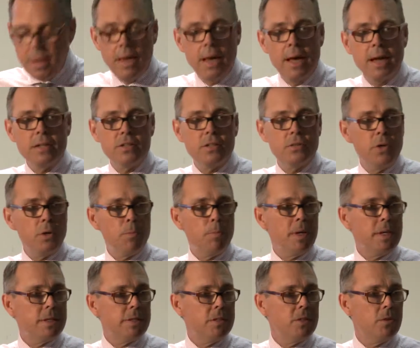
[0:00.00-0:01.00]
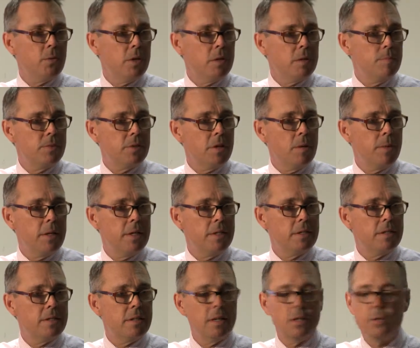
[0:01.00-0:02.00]
And it's a real pleasure to welcome so many
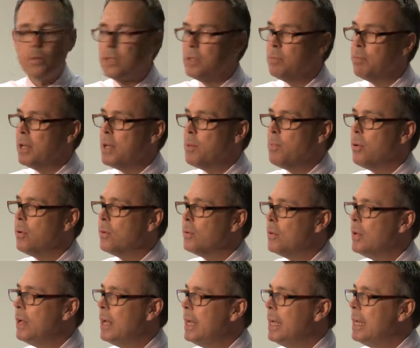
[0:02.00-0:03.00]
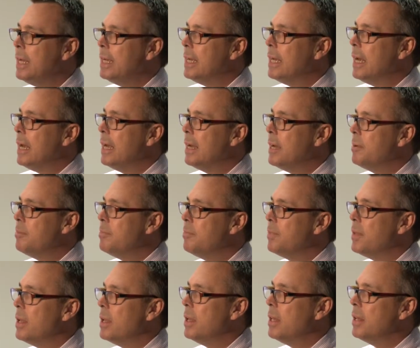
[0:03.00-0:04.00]
distinguished people
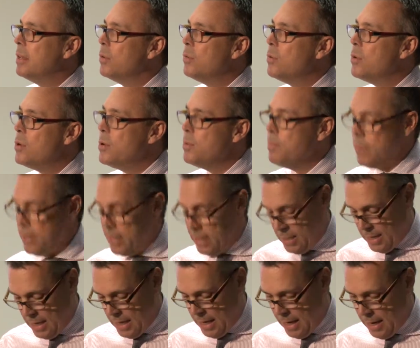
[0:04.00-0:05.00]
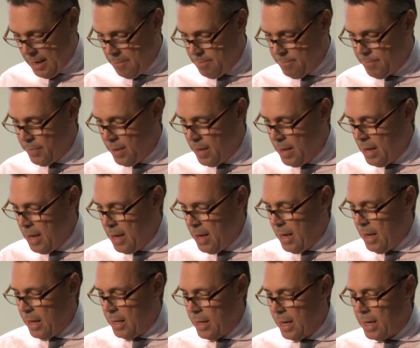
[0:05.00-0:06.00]
in the room.
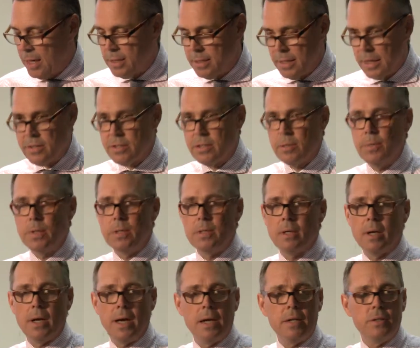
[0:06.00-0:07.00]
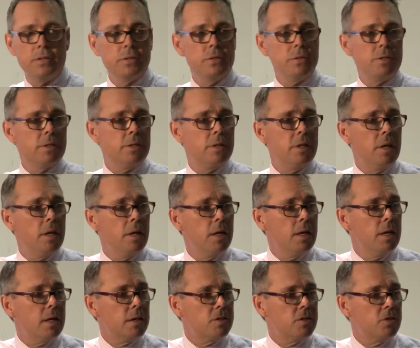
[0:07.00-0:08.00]
Again, testament to Andrew's
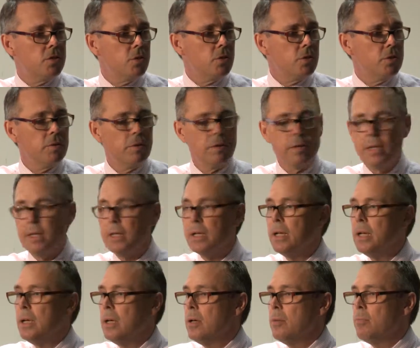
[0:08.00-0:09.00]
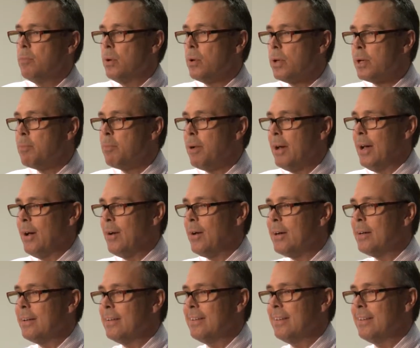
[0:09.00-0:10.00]
extraordinary pulling power,